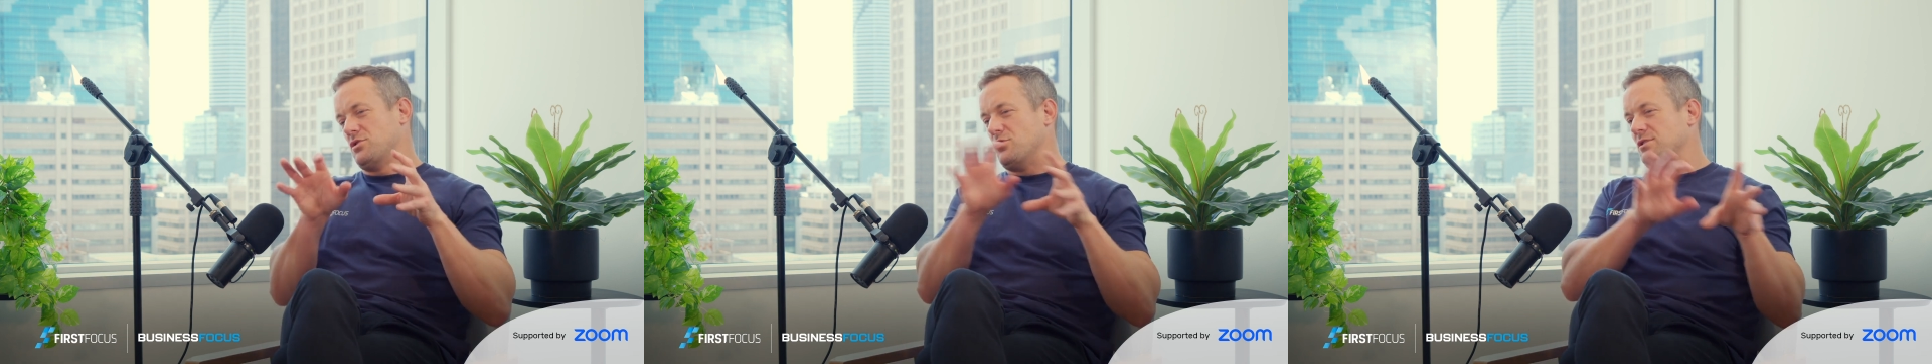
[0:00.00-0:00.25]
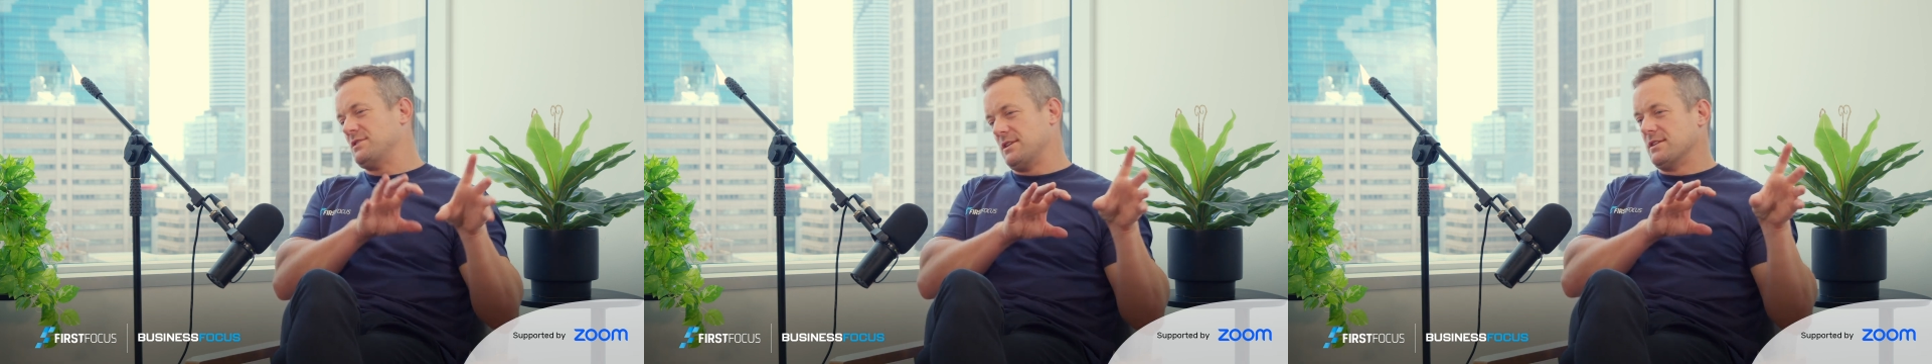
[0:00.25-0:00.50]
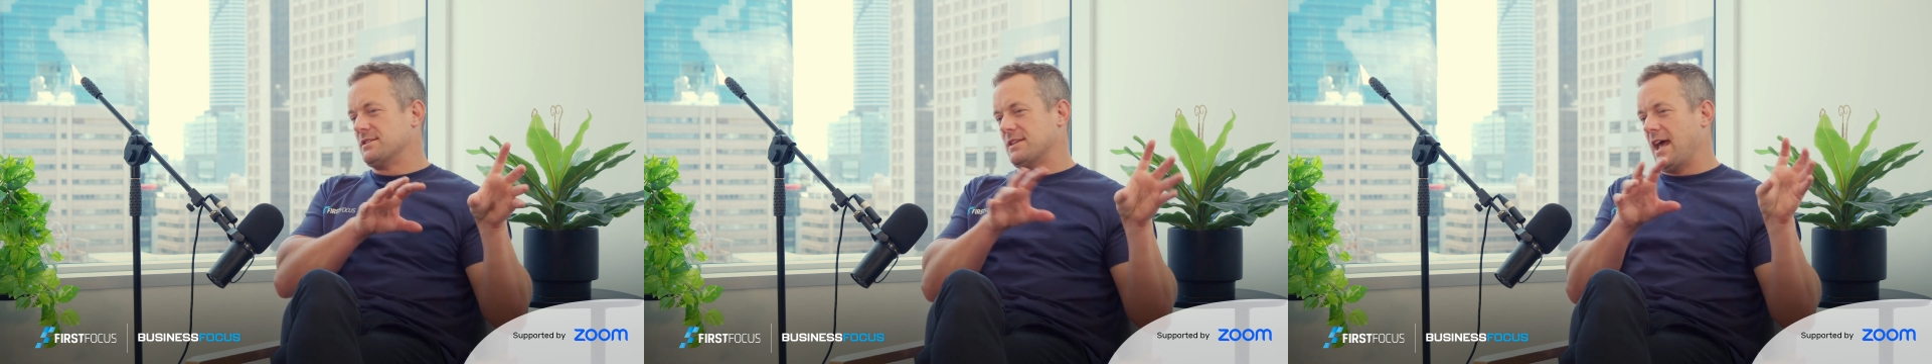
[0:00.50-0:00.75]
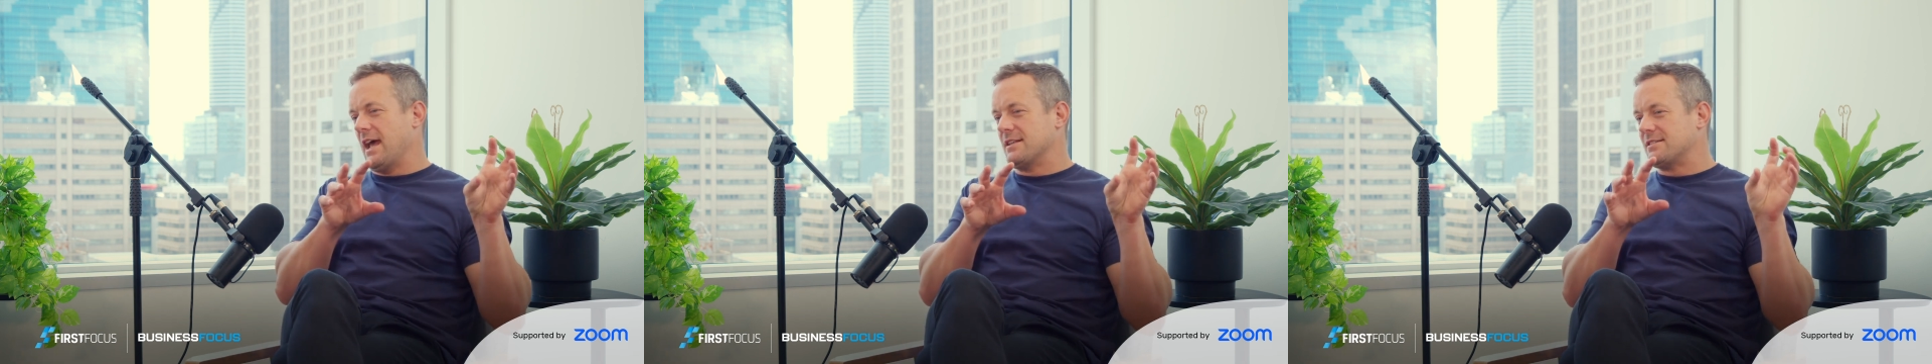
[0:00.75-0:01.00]
noises
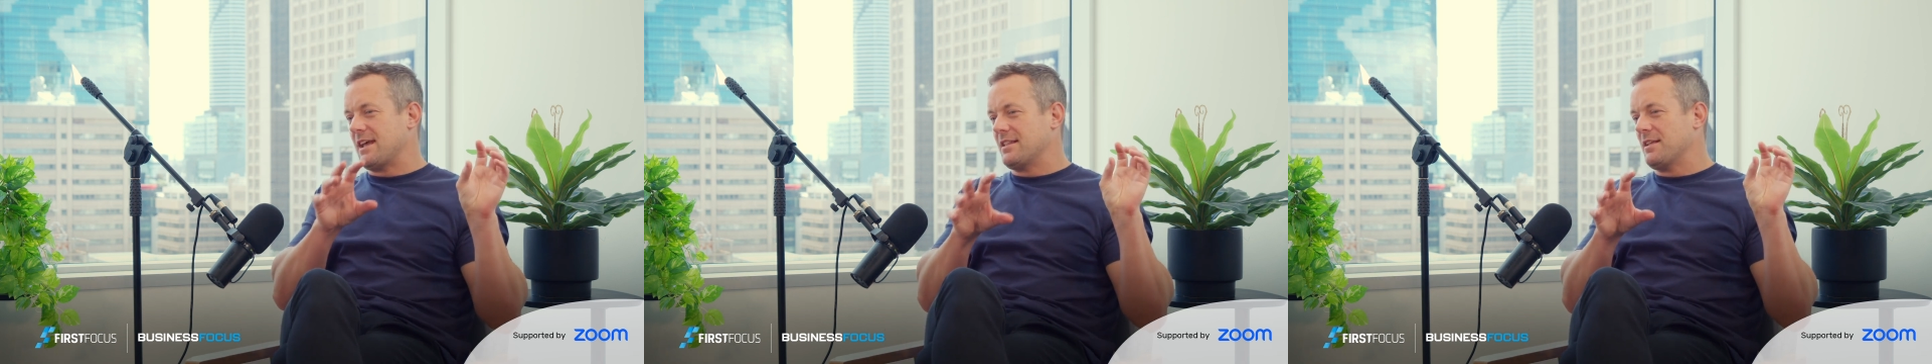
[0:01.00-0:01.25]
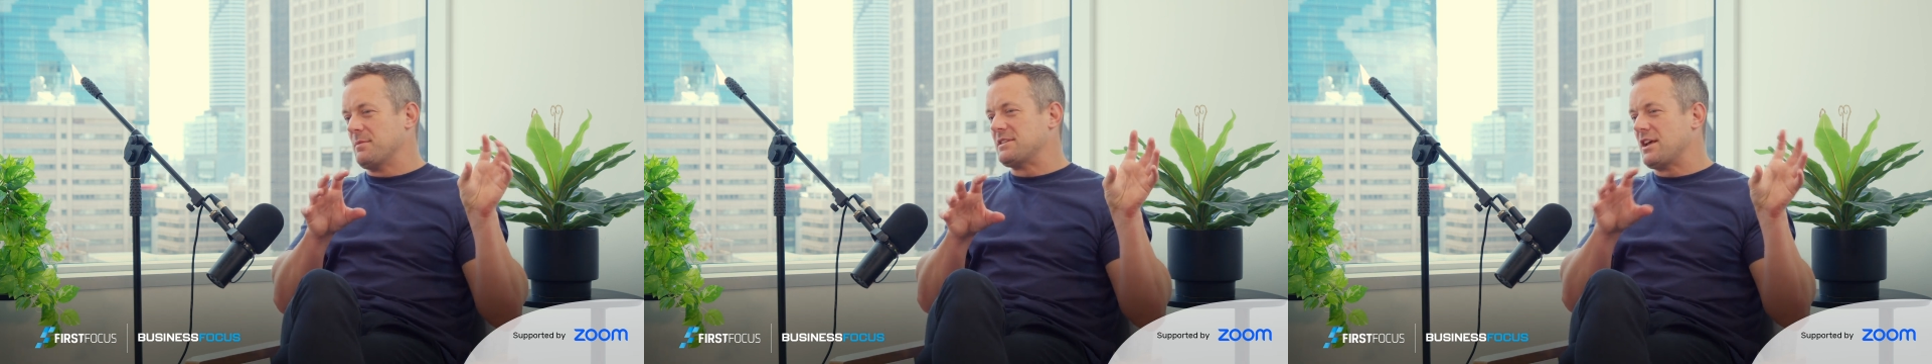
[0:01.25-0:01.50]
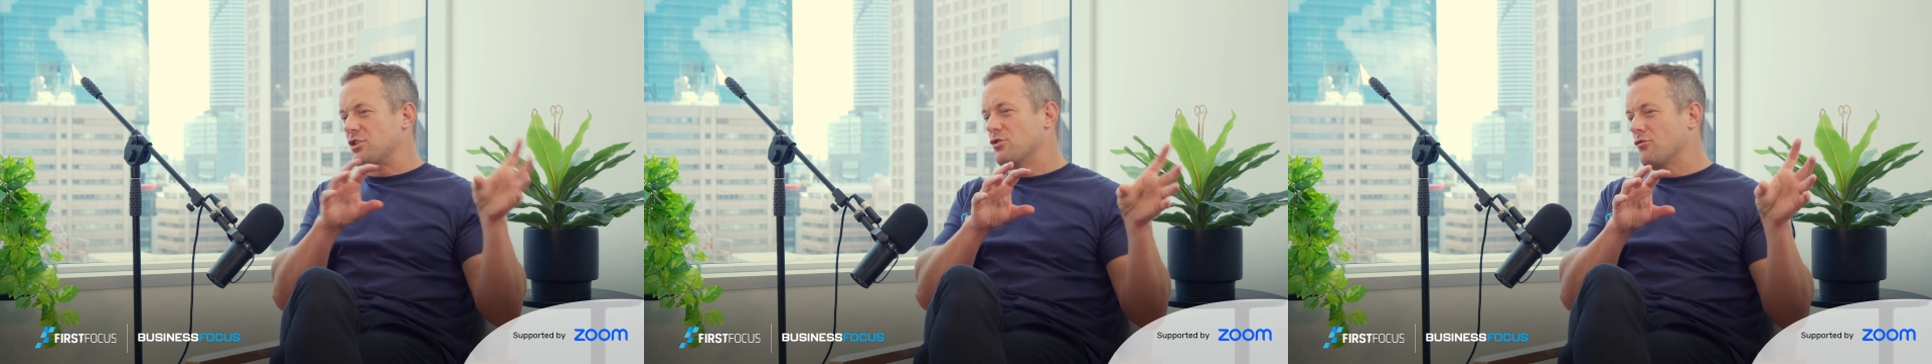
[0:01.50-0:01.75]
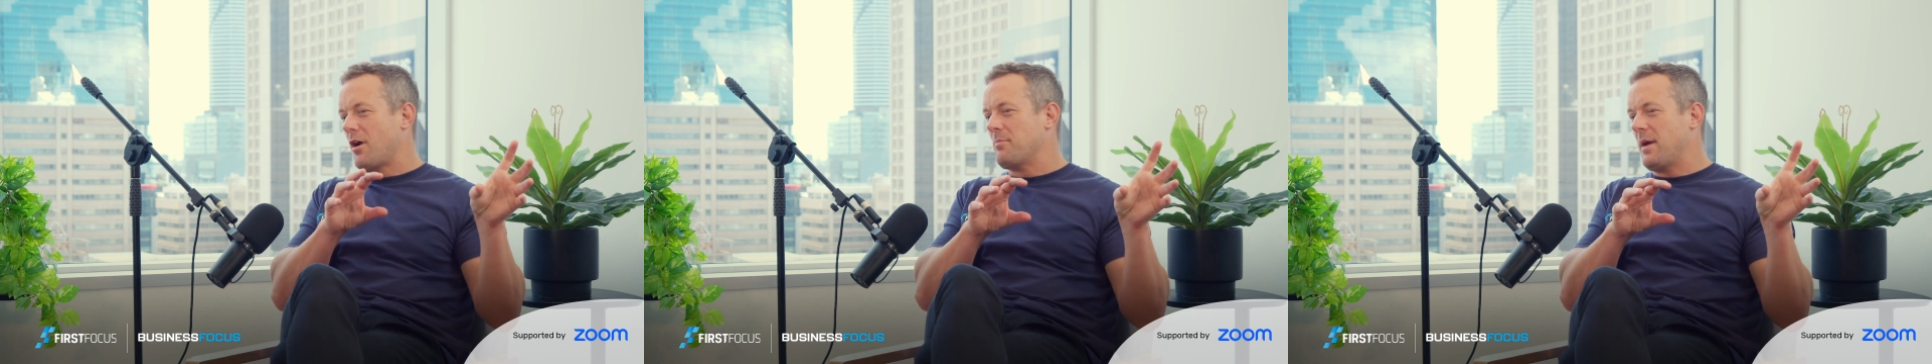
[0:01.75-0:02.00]
and let me take
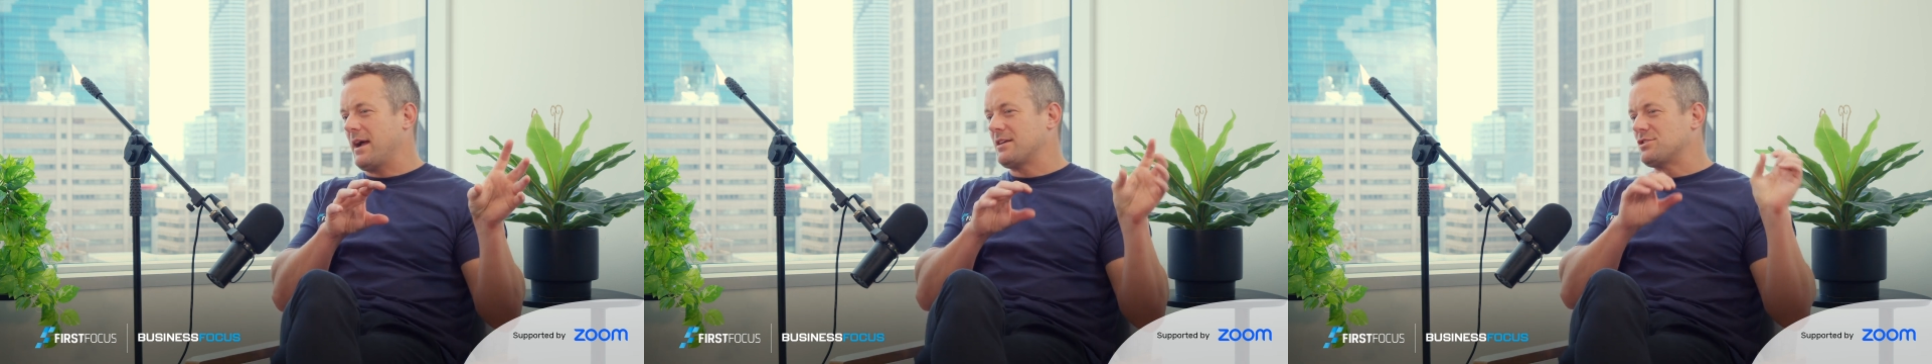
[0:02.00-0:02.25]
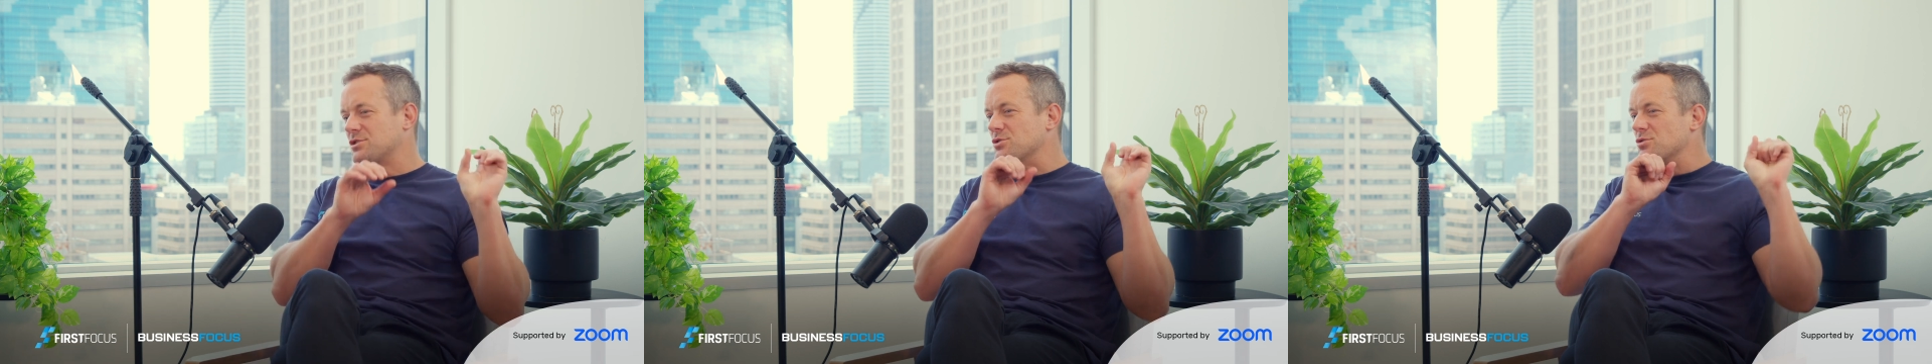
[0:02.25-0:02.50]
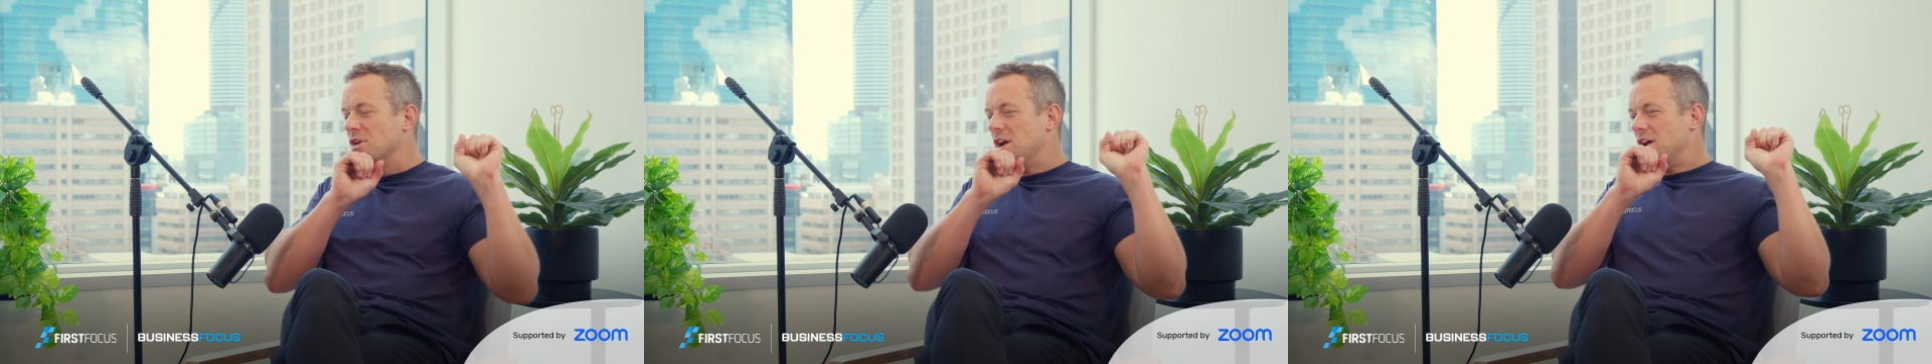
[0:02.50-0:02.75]
you right back to